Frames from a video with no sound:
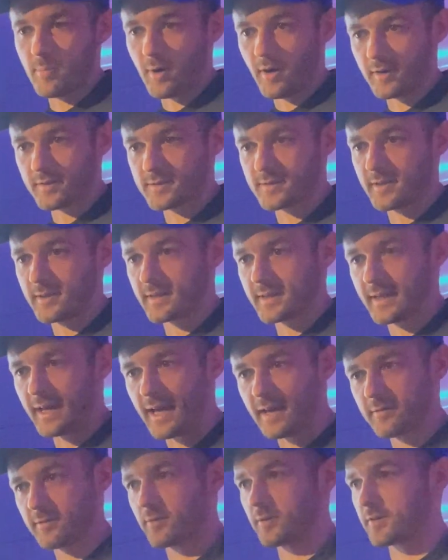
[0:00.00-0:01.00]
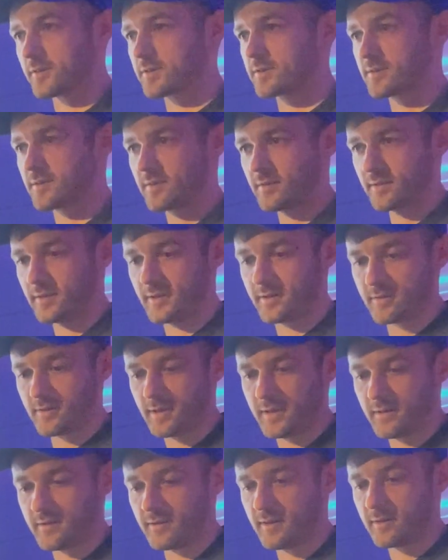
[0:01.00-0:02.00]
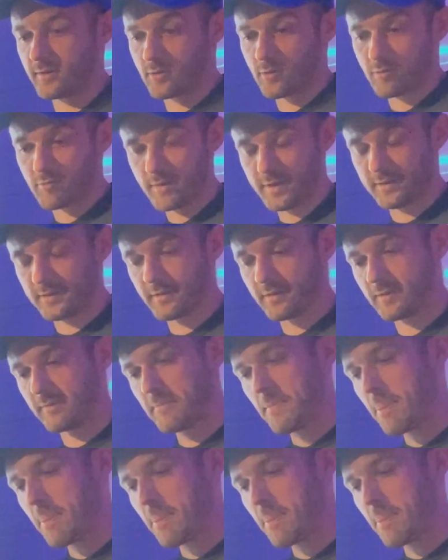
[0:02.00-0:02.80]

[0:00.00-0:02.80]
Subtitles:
basket, a kathos, in Corinth.